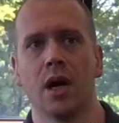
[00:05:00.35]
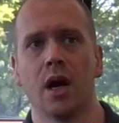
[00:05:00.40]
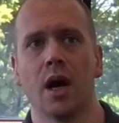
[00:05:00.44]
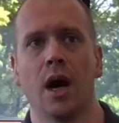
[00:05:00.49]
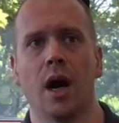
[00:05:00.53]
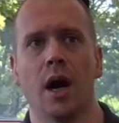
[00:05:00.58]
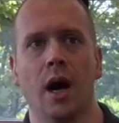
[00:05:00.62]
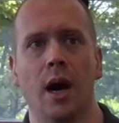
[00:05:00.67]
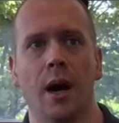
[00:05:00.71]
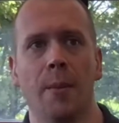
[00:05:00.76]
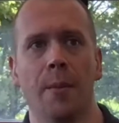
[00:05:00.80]

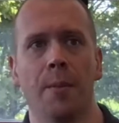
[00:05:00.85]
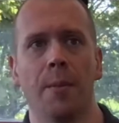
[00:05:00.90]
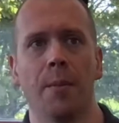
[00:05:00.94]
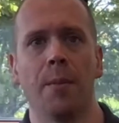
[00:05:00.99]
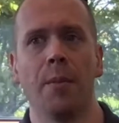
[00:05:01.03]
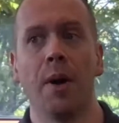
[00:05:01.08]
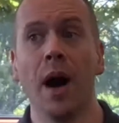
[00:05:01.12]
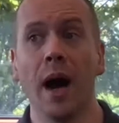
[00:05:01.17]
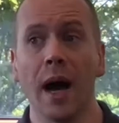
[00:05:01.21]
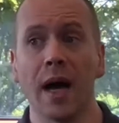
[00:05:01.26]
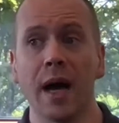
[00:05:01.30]

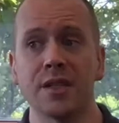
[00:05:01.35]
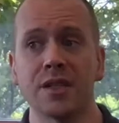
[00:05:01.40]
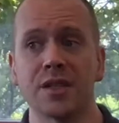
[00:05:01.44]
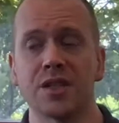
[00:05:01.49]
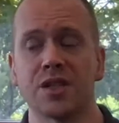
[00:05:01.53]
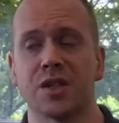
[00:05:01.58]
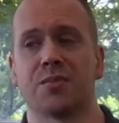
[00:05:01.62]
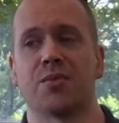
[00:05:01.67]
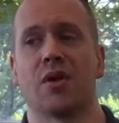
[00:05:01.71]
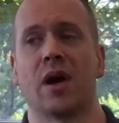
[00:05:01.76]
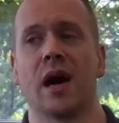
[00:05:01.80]
But
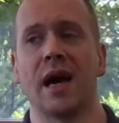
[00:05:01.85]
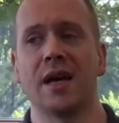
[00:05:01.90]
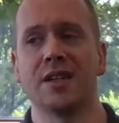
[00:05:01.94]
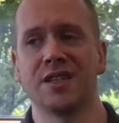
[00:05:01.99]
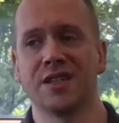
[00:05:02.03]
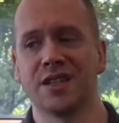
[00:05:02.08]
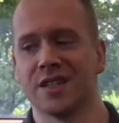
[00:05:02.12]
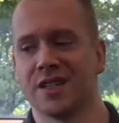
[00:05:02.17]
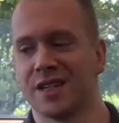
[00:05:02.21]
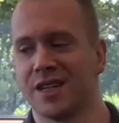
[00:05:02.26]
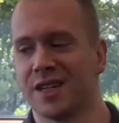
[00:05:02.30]

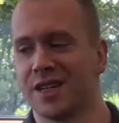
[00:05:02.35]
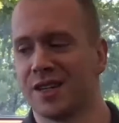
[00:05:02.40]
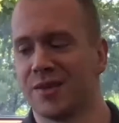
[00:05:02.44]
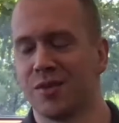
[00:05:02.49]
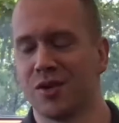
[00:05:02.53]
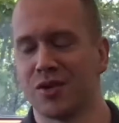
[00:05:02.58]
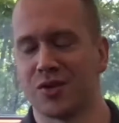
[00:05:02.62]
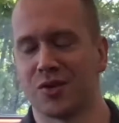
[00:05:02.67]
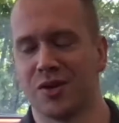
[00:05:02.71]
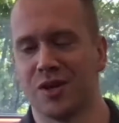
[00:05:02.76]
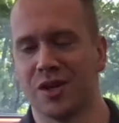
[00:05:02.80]
surprisingly, in
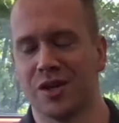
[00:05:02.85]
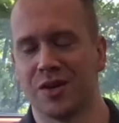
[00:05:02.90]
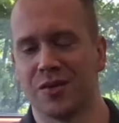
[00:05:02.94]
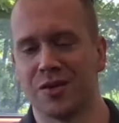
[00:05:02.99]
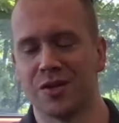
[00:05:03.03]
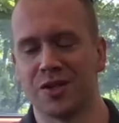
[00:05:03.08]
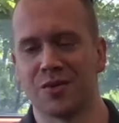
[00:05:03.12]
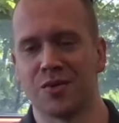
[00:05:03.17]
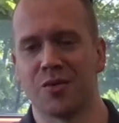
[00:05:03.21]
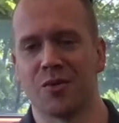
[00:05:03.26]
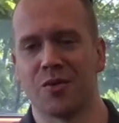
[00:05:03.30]
the
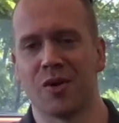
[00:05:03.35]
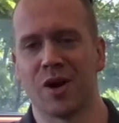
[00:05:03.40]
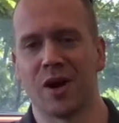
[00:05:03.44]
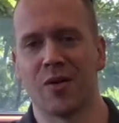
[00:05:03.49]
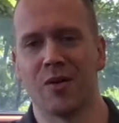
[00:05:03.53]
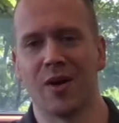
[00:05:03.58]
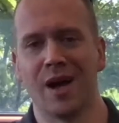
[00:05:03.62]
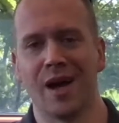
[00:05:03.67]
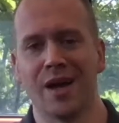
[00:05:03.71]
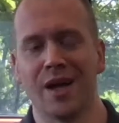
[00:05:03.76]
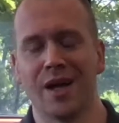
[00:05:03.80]
recent report I
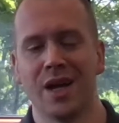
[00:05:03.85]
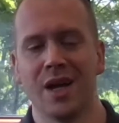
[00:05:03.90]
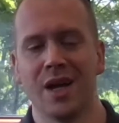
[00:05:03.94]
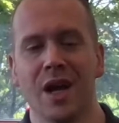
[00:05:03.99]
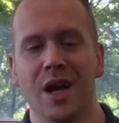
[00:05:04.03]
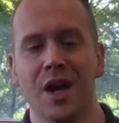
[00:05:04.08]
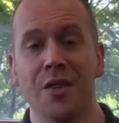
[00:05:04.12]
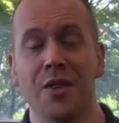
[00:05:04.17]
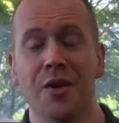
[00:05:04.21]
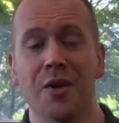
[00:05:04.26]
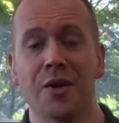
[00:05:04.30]
read,
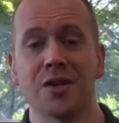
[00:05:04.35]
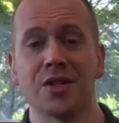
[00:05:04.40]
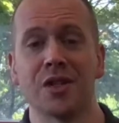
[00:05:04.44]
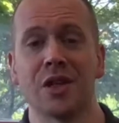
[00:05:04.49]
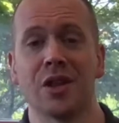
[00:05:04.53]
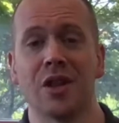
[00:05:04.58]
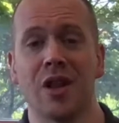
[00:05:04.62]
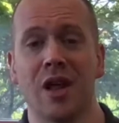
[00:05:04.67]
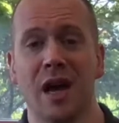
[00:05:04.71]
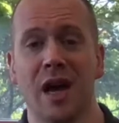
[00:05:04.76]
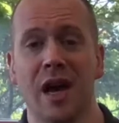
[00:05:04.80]
there is a
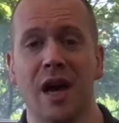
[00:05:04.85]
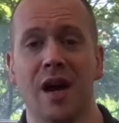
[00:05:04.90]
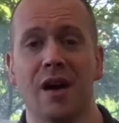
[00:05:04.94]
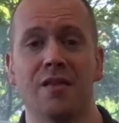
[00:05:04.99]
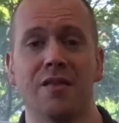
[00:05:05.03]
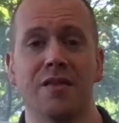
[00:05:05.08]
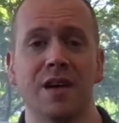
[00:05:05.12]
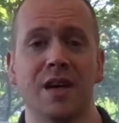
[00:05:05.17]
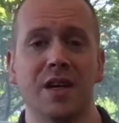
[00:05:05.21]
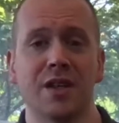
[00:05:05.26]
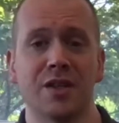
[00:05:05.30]
lot
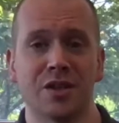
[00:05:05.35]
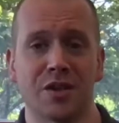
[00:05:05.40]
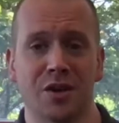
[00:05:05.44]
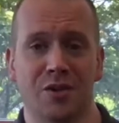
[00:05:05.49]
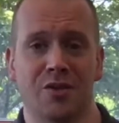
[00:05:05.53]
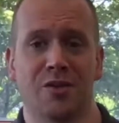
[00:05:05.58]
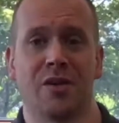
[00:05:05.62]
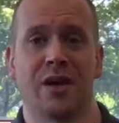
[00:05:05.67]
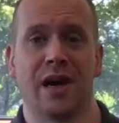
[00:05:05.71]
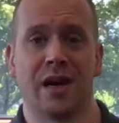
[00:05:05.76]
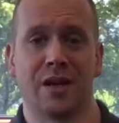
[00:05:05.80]
of
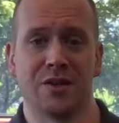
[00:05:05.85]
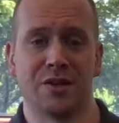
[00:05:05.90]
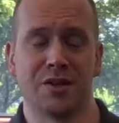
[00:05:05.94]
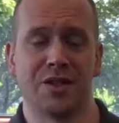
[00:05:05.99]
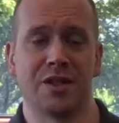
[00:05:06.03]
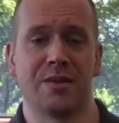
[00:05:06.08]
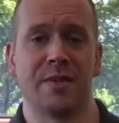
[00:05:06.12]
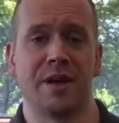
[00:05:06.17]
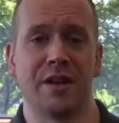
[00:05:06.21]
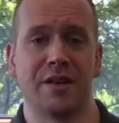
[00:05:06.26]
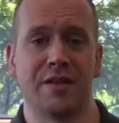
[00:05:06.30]
internal actors in
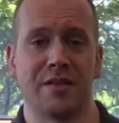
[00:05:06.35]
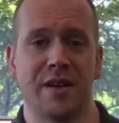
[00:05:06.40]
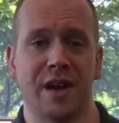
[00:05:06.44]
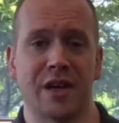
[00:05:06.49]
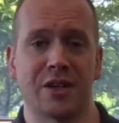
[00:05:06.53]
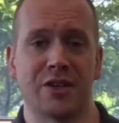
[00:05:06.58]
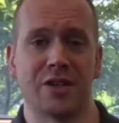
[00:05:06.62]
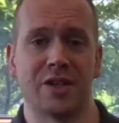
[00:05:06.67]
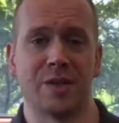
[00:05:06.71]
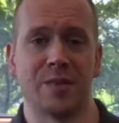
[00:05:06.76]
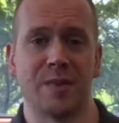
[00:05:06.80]
the
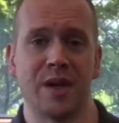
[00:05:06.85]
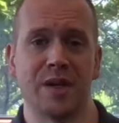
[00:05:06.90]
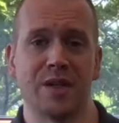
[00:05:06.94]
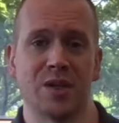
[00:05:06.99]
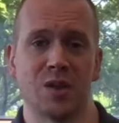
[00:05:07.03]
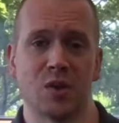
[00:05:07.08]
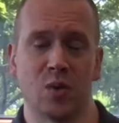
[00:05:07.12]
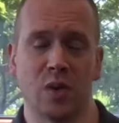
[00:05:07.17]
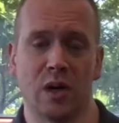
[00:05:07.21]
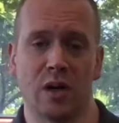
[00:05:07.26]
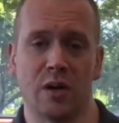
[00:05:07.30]
manufacturing space
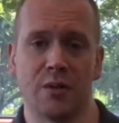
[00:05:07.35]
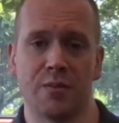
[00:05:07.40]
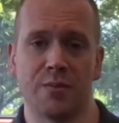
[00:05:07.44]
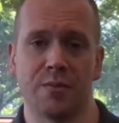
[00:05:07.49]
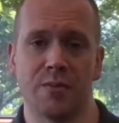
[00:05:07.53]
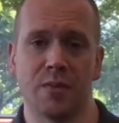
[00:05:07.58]
as well.